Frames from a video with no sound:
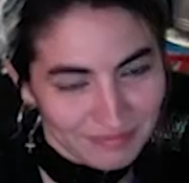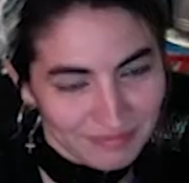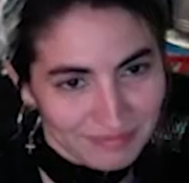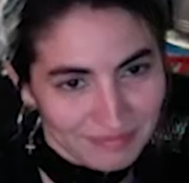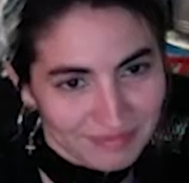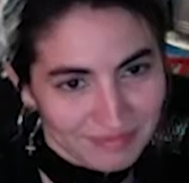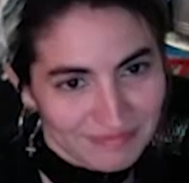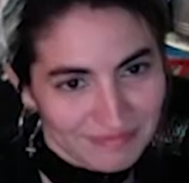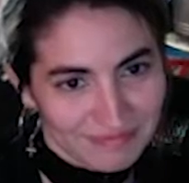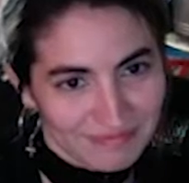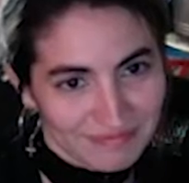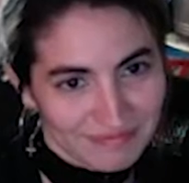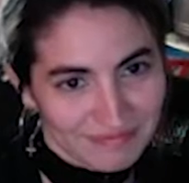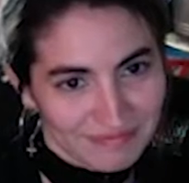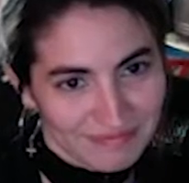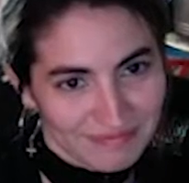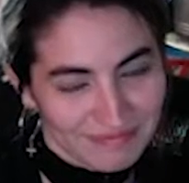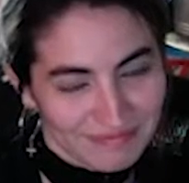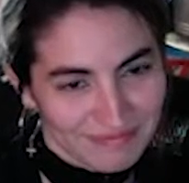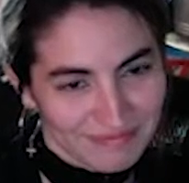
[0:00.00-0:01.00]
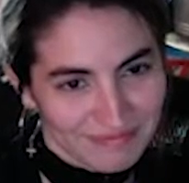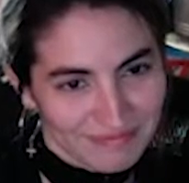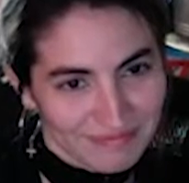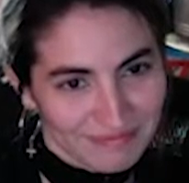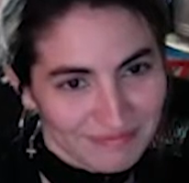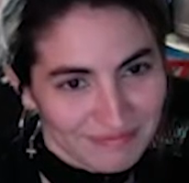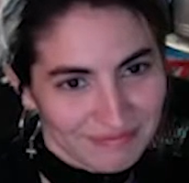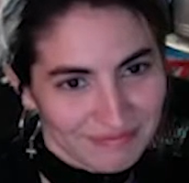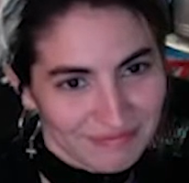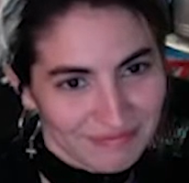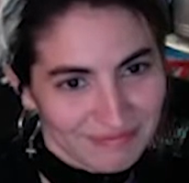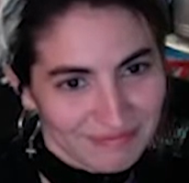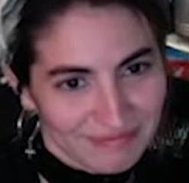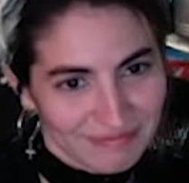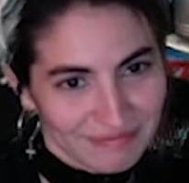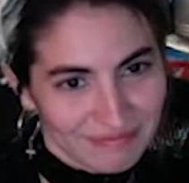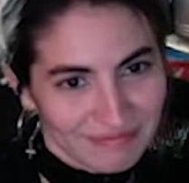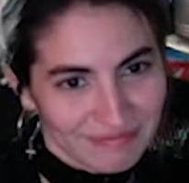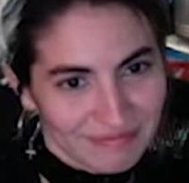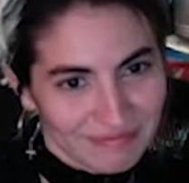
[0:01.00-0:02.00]

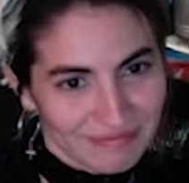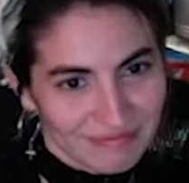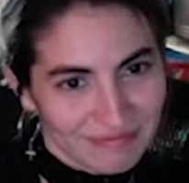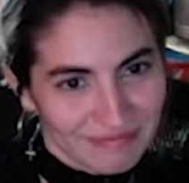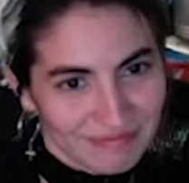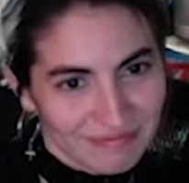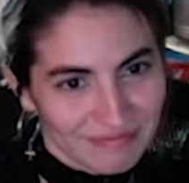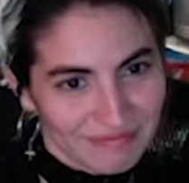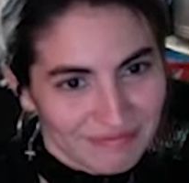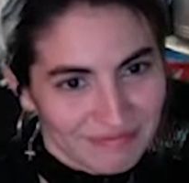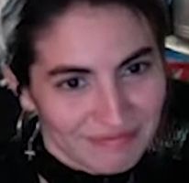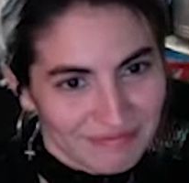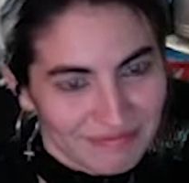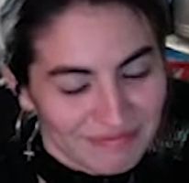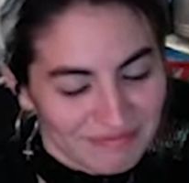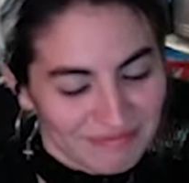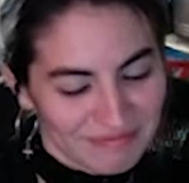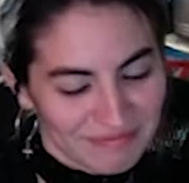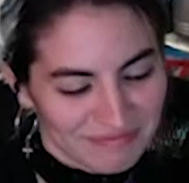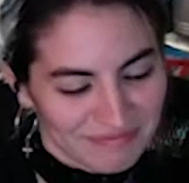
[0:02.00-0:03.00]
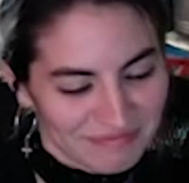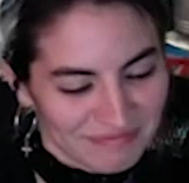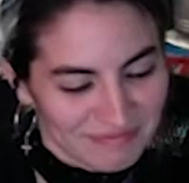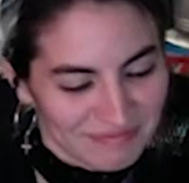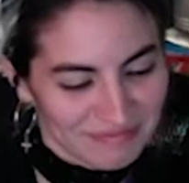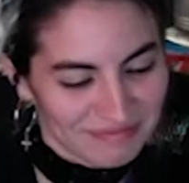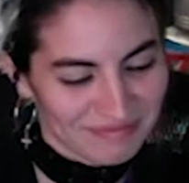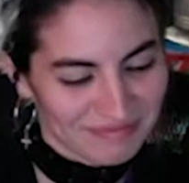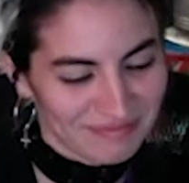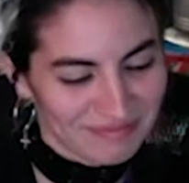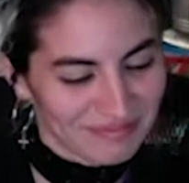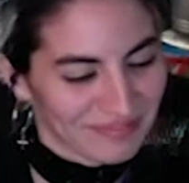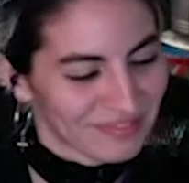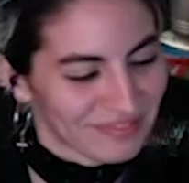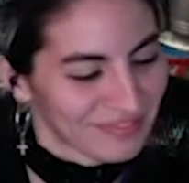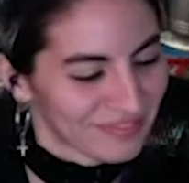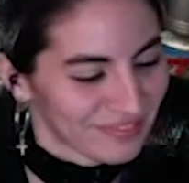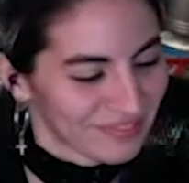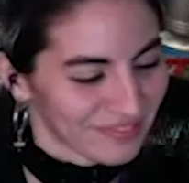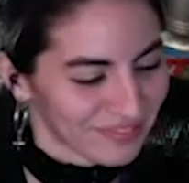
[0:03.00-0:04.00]

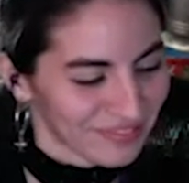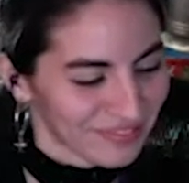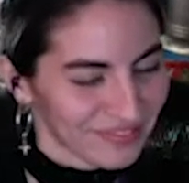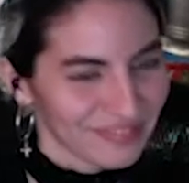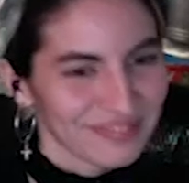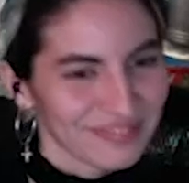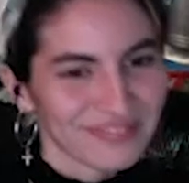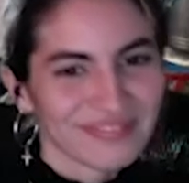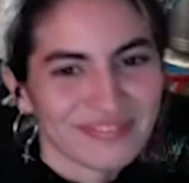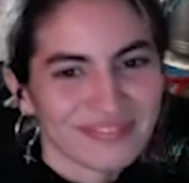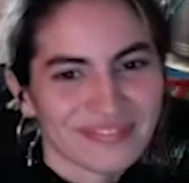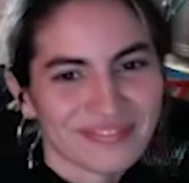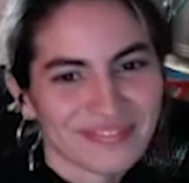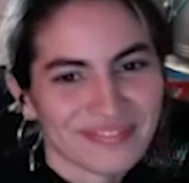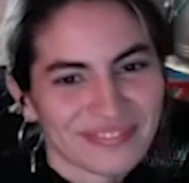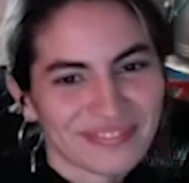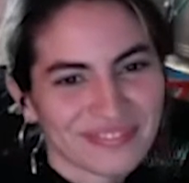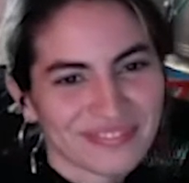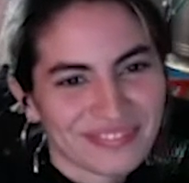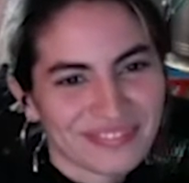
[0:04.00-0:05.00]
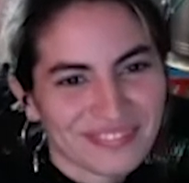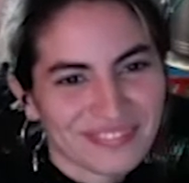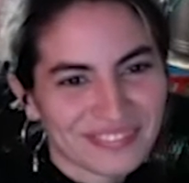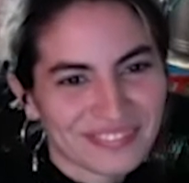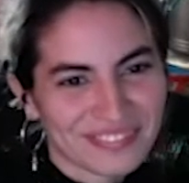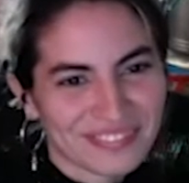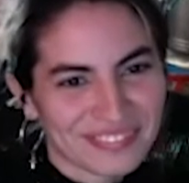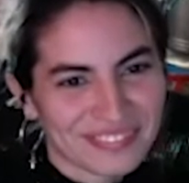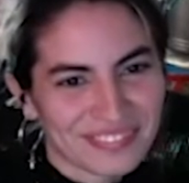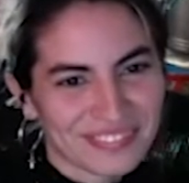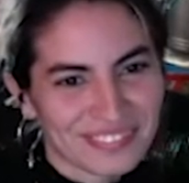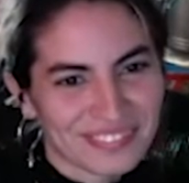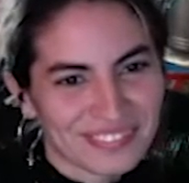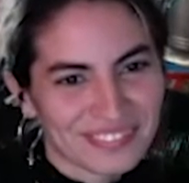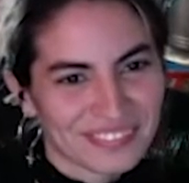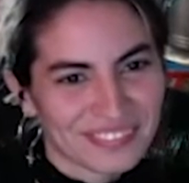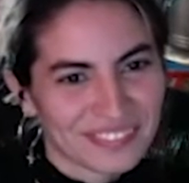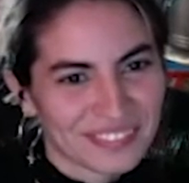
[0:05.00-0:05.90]
[no speech]